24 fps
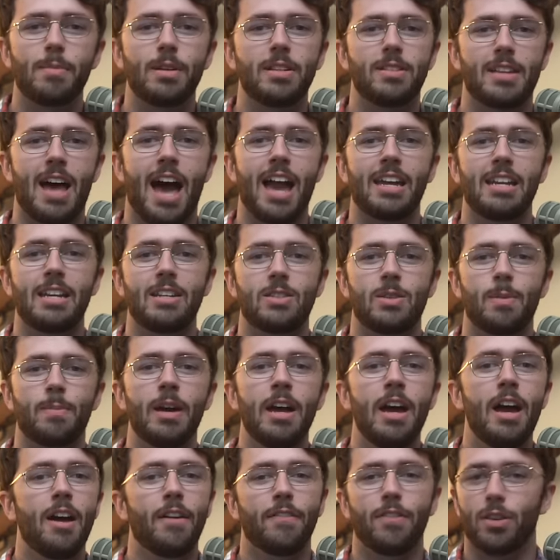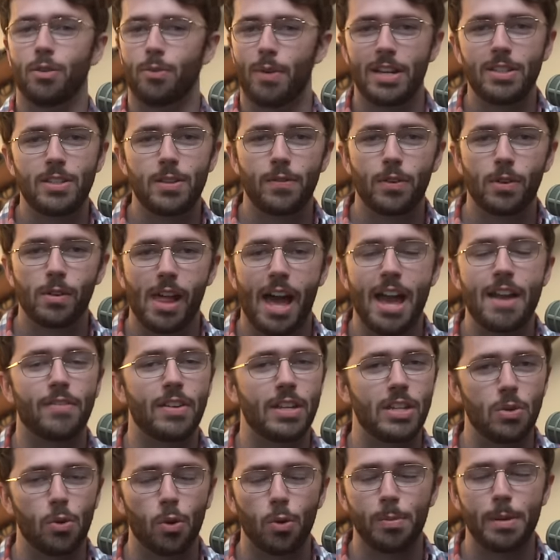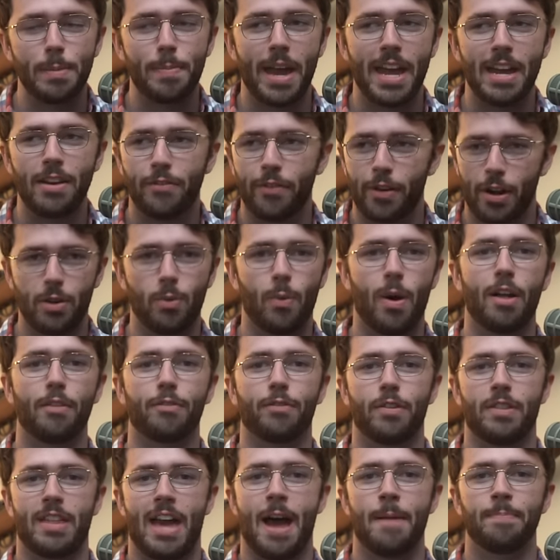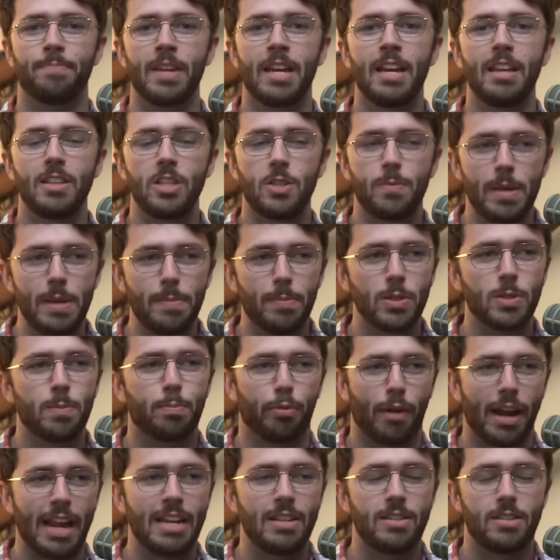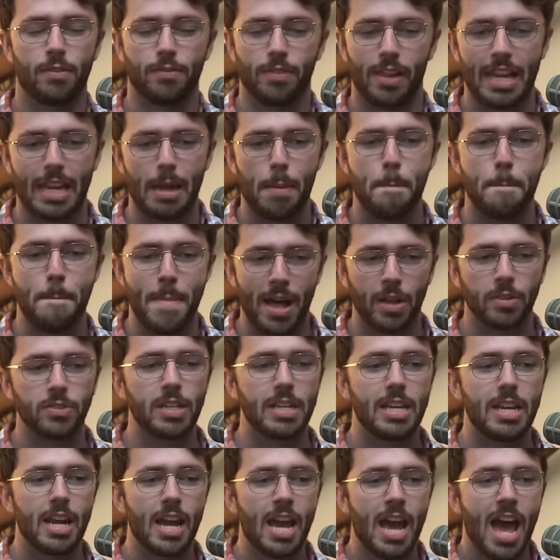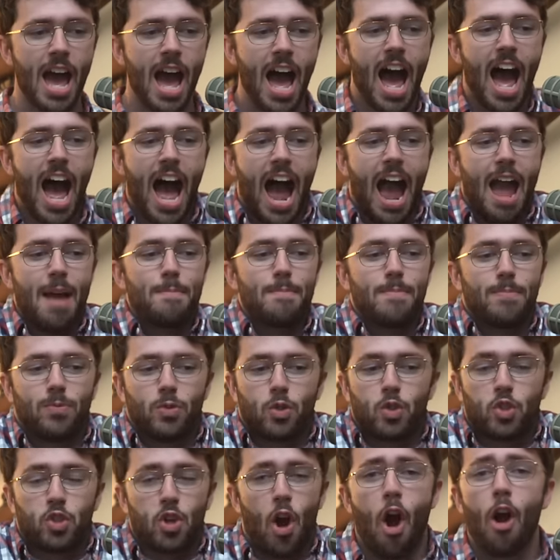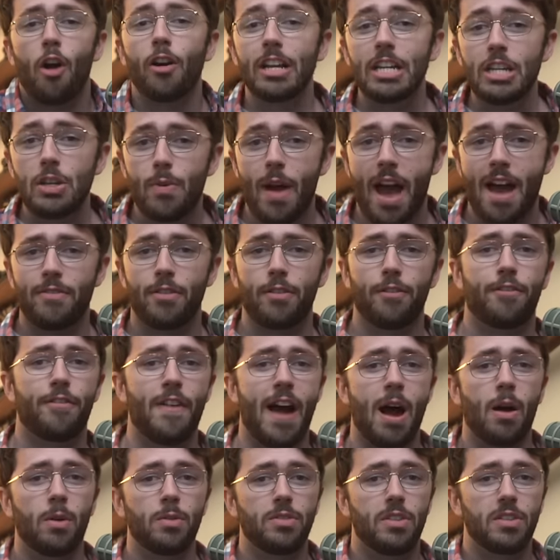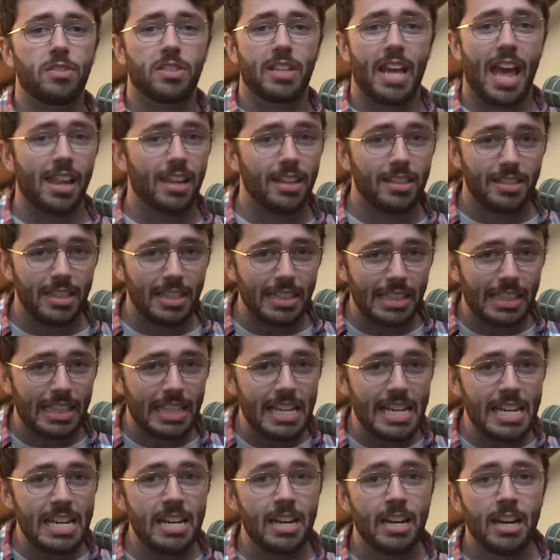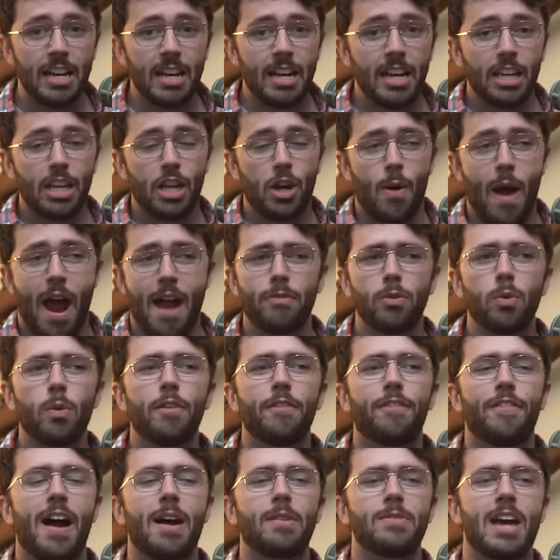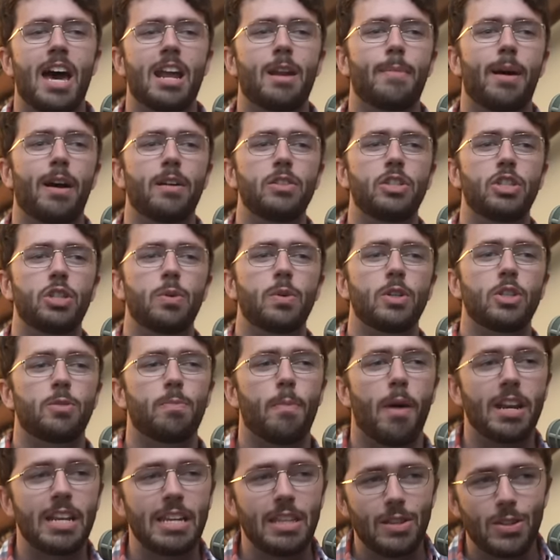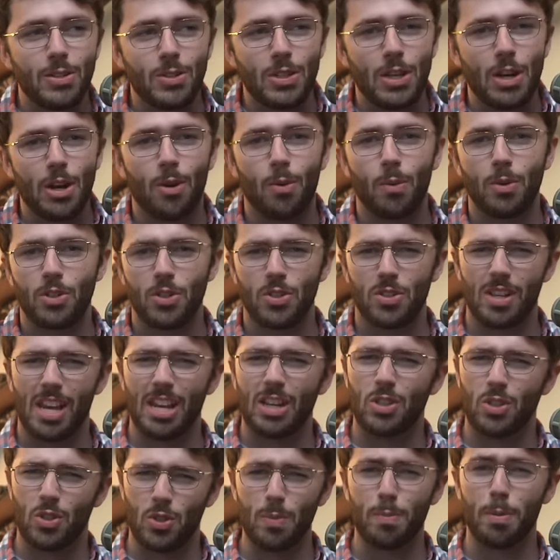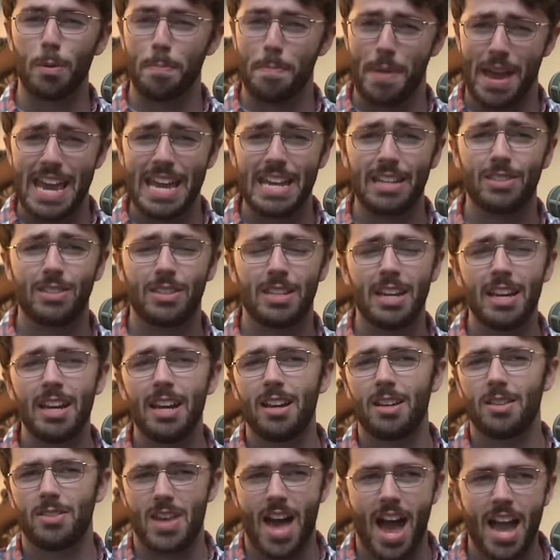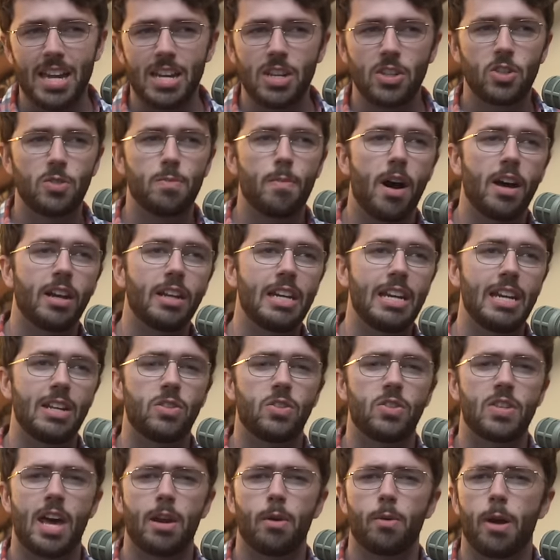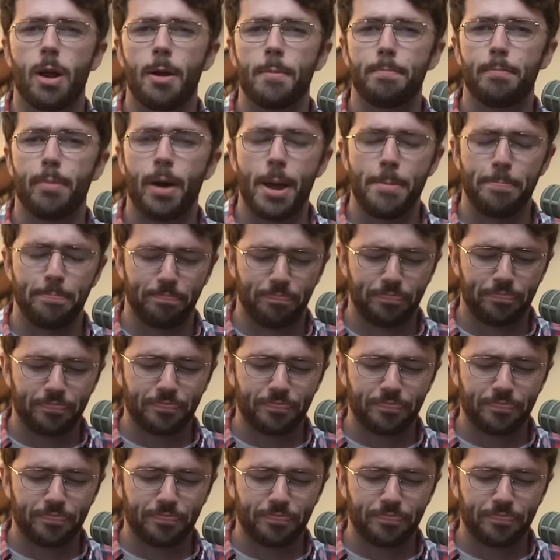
but Zionism for the rest of your life and you will be paid very well for that. These people's brains have like melted. I'm sorry you haven't found the skeleton key. You know, everyone found out about Jewish money this year, which is like super based, Zionist money, etc. But